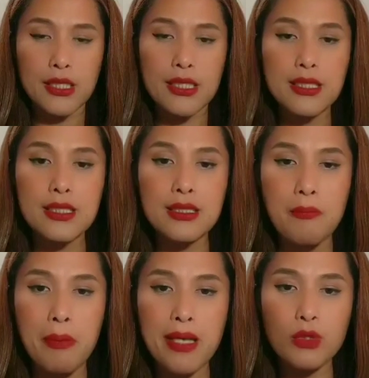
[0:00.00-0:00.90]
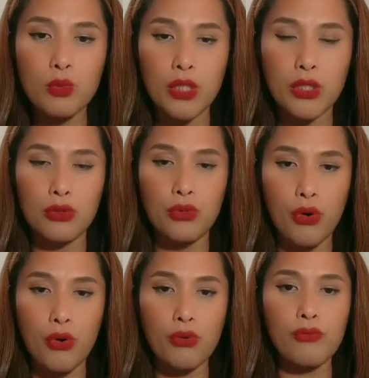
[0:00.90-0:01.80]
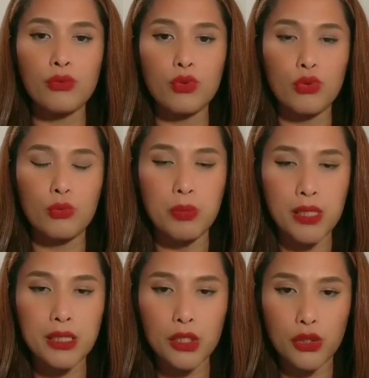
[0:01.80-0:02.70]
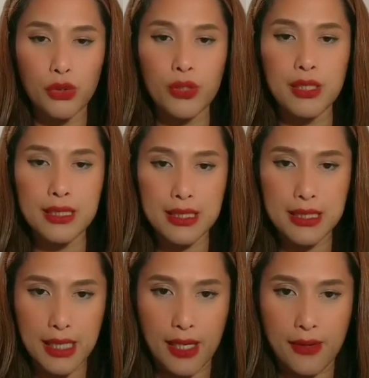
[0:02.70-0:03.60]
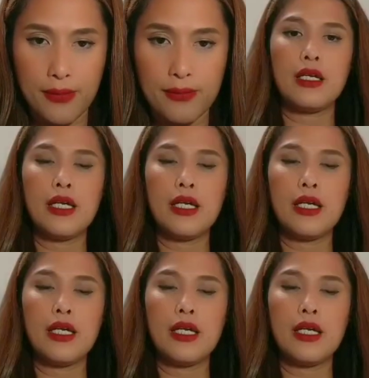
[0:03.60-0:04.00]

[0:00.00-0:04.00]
This is the best way to go to build your skincare.